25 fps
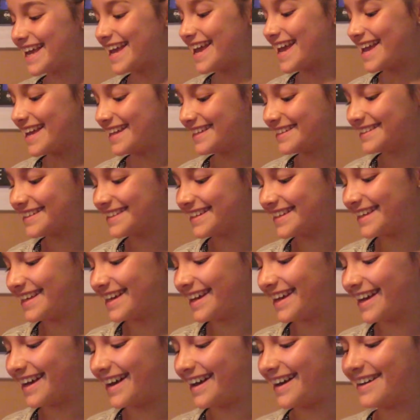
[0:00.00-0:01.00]
And
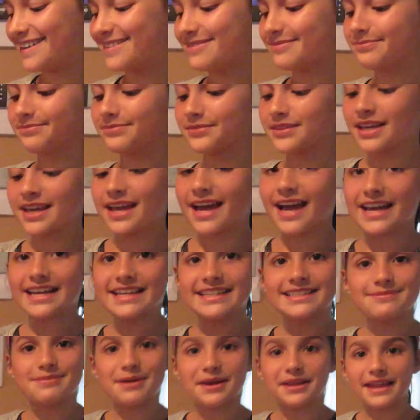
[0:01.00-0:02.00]
yeah,
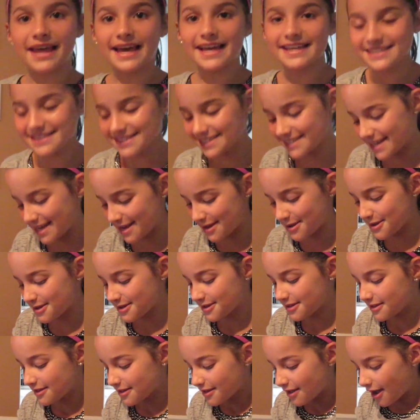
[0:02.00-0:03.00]
it's my last day
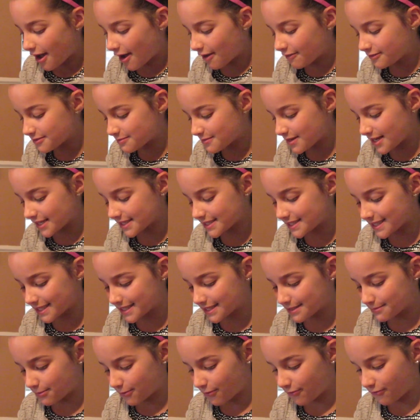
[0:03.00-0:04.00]
of
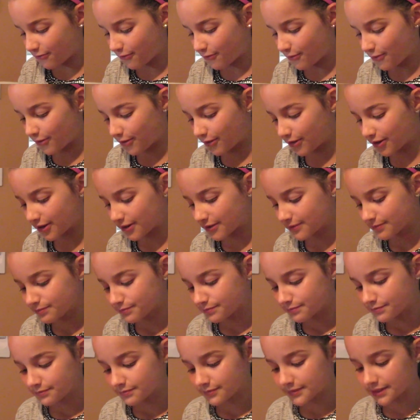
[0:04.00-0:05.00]
gymnastics before
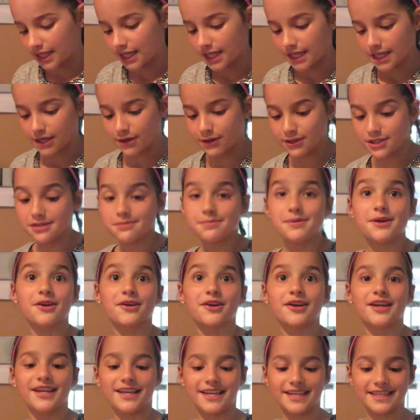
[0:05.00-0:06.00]
Coach
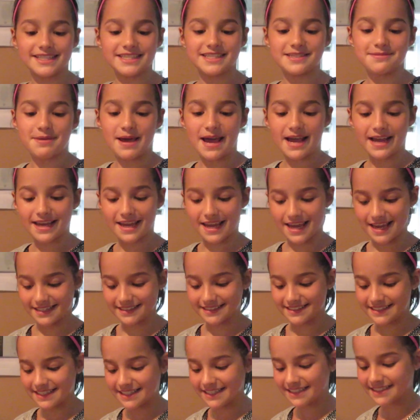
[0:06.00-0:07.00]
Mary gets back
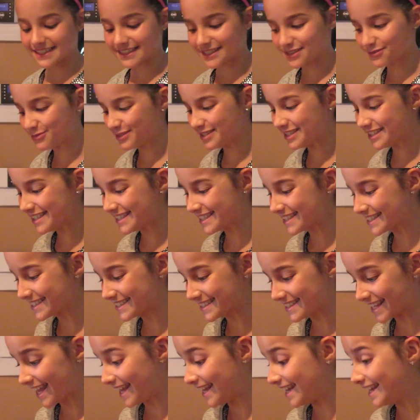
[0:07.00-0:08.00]
and that's really
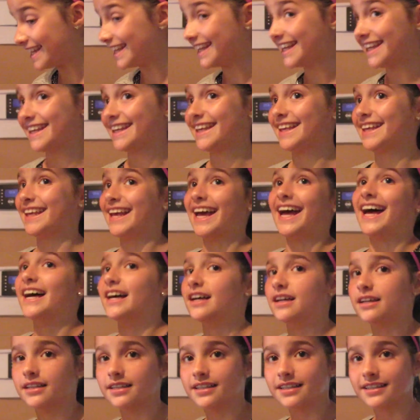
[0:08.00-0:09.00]
exciting.
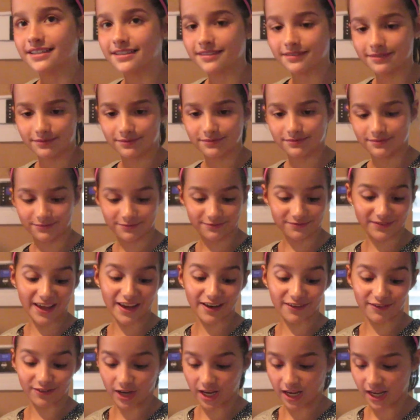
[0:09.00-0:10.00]

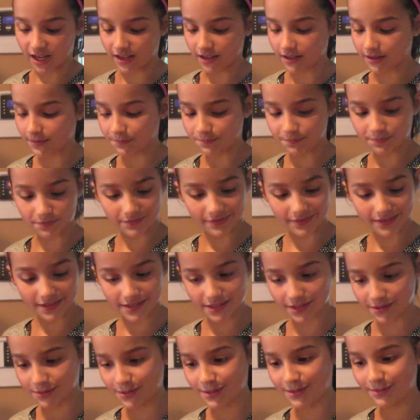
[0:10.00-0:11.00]
Very.
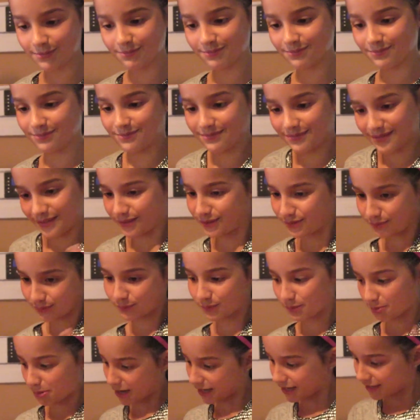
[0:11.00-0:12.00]
So
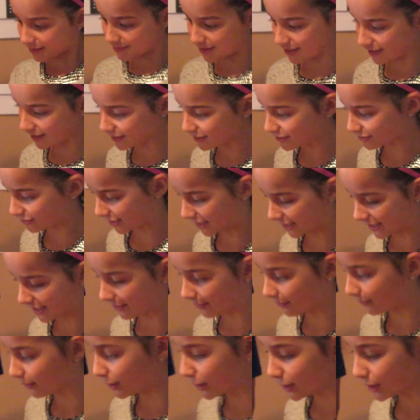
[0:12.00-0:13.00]
we're back to my lunch right now.